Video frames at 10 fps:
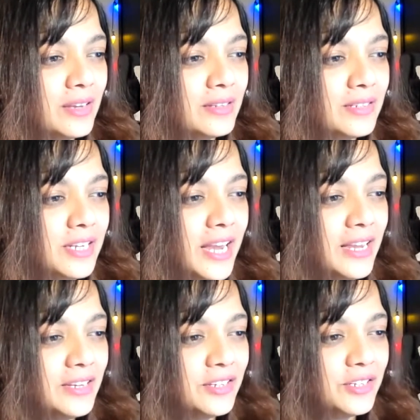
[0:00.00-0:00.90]

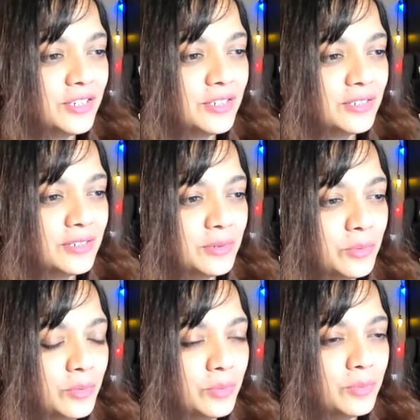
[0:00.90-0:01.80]
change
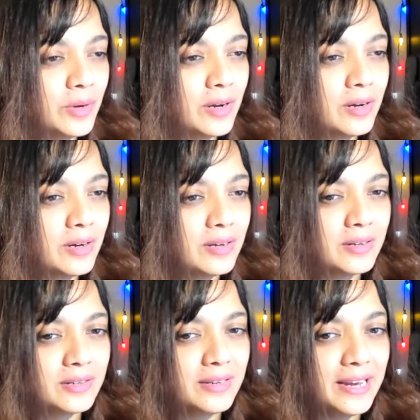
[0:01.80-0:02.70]
a
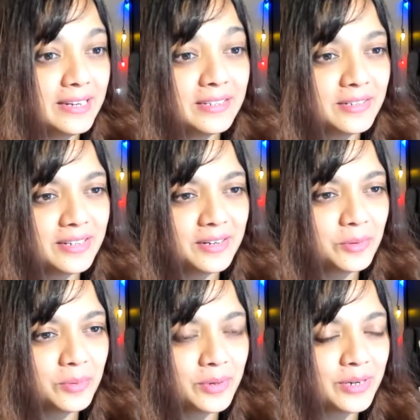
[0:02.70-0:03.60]
letter in a
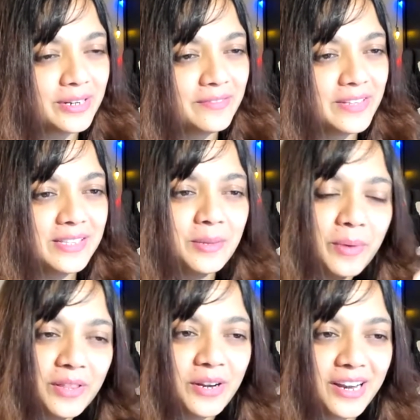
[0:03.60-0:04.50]
word with some
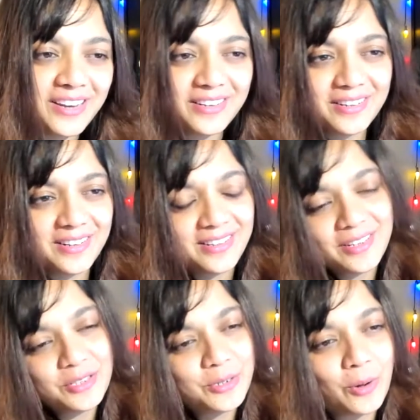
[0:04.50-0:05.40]
other letter and then
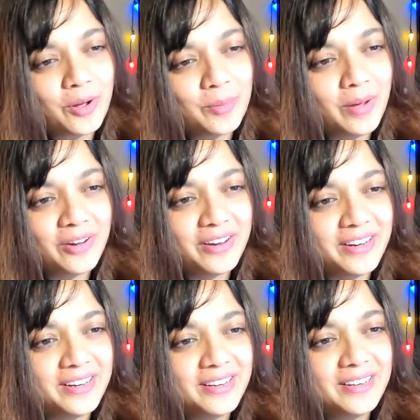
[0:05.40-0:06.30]
you talk about
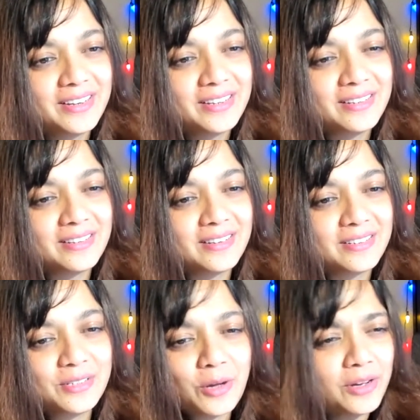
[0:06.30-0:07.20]
it,
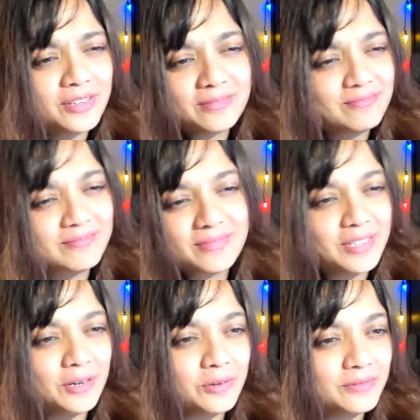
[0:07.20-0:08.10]
talk,
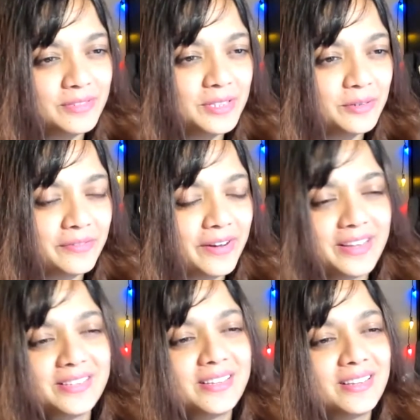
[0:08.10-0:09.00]
with your
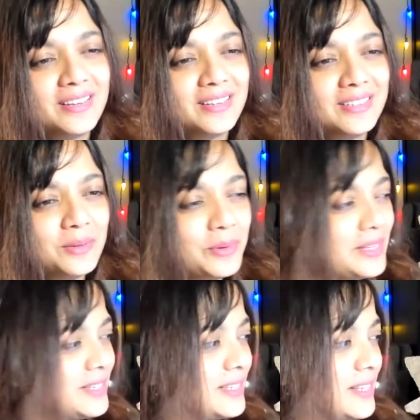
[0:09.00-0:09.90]
friends. So
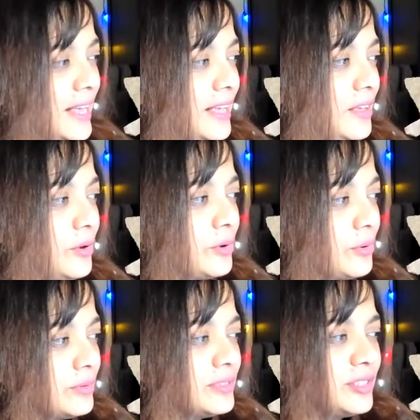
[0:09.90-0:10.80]
it's like your
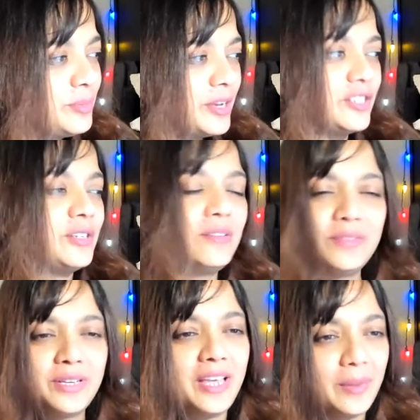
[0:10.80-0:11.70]
own special
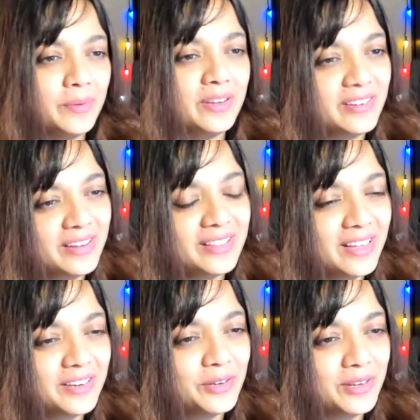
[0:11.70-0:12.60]
vocabulary
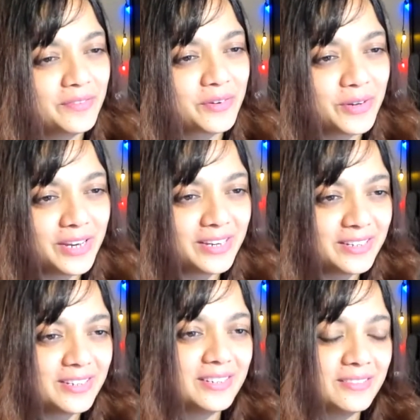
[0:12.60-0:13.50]
that you have
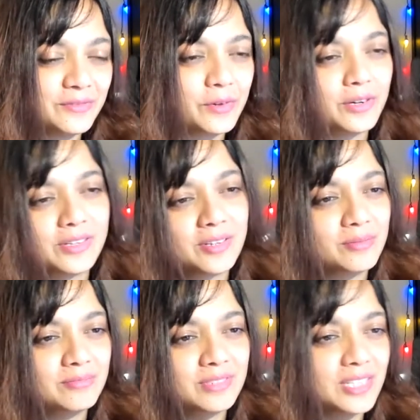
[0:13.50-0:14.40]
created for
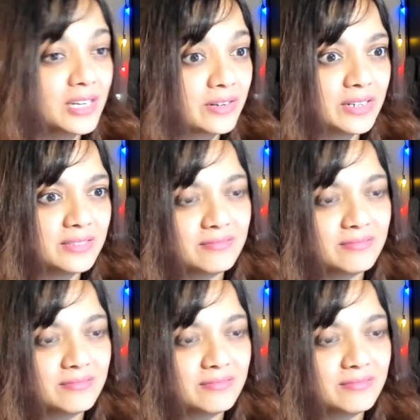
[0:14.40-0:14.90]
some secret